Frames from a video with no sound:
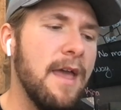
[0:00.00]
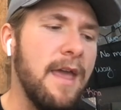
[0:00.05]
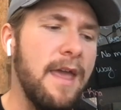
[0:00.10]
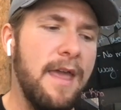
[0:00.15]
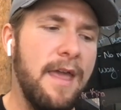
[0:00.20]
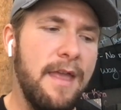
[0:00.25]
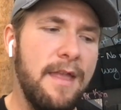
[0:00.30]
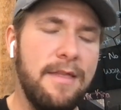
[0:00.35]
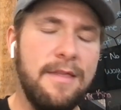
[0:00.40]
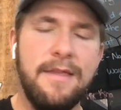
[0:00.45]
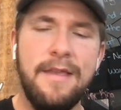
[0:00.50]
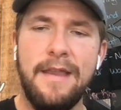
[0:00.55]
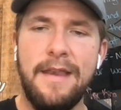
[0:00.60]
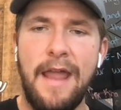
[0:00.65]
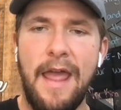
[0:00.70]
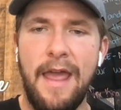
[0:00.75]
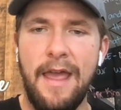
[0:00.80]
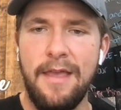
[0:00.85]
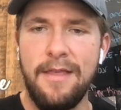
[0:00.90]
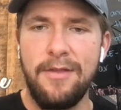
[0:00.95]
in
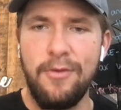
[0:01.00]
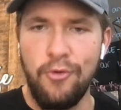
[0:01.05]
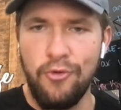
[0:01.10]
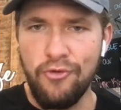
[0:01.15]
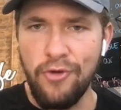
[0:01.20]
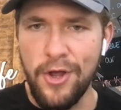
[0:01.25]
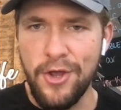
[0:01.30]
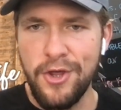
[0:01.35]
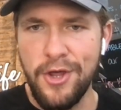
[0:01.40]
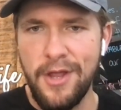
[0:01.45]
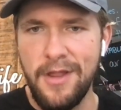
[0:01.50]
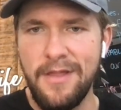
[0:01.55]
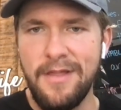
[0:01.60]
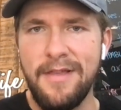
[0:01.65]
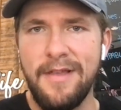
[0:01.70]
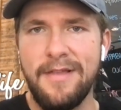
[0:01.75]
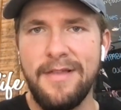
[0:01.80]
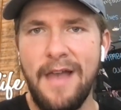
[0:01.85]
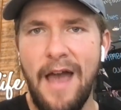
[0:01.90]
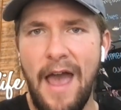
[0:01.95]
today's nutrition
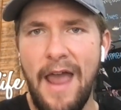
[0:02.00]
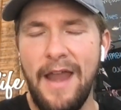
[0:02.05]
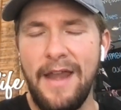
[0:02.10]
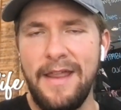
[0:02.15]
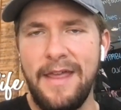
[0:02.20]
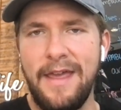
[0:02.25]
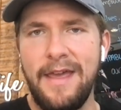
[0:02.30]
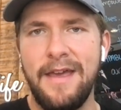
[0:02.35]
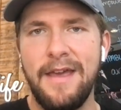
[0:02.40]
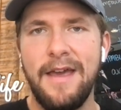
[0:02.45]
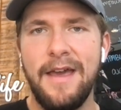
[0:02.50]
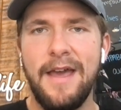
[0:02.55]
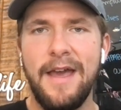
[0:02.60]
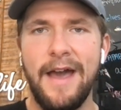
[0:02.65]
society.